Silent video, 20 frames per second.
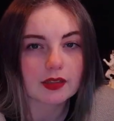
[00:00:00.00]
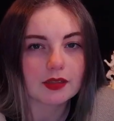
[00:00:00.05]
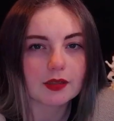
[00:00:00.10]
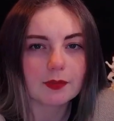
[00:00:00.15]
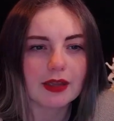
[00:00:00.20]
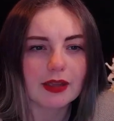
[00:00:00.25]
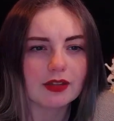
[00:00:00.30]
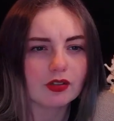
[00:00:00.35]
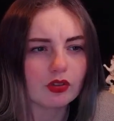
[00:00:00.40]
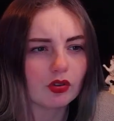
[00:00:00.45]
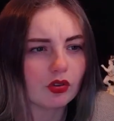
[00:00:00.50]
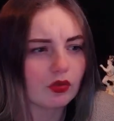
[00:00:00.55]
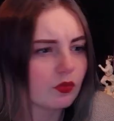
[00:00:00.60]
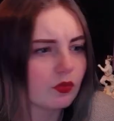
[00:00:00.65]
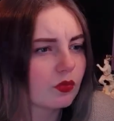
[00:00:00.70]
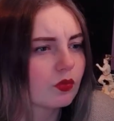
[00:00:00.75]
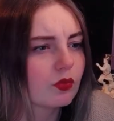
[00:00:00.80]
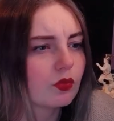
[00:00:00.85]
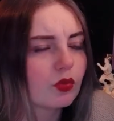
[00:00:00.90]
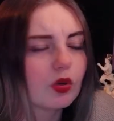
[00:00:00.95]
depending on
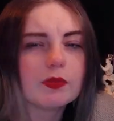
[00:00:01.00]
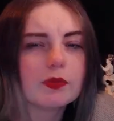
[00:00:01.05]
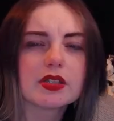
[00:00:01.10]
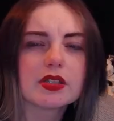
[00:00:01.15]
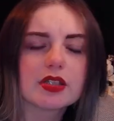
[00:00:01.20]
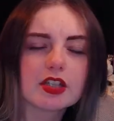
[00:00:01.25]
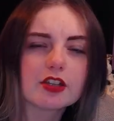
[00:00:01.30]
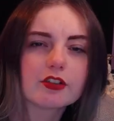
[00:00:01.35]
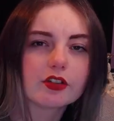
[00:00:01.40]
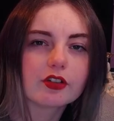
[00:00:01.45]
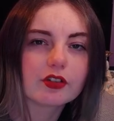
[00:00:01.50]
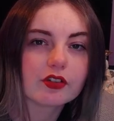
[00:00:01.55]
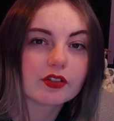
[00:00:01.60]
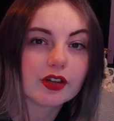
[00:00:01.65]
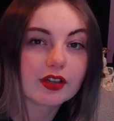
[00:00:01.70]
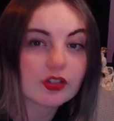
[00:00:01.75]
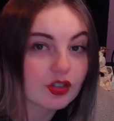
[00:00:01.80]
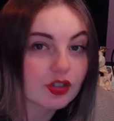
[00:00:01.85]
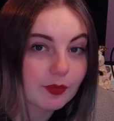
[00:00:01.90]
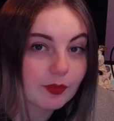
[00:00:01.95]
what material they're
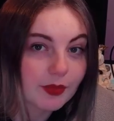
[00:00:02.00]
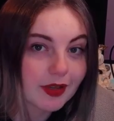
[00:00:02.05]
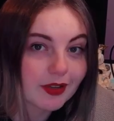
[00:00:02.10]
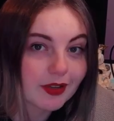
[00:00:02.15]
actually made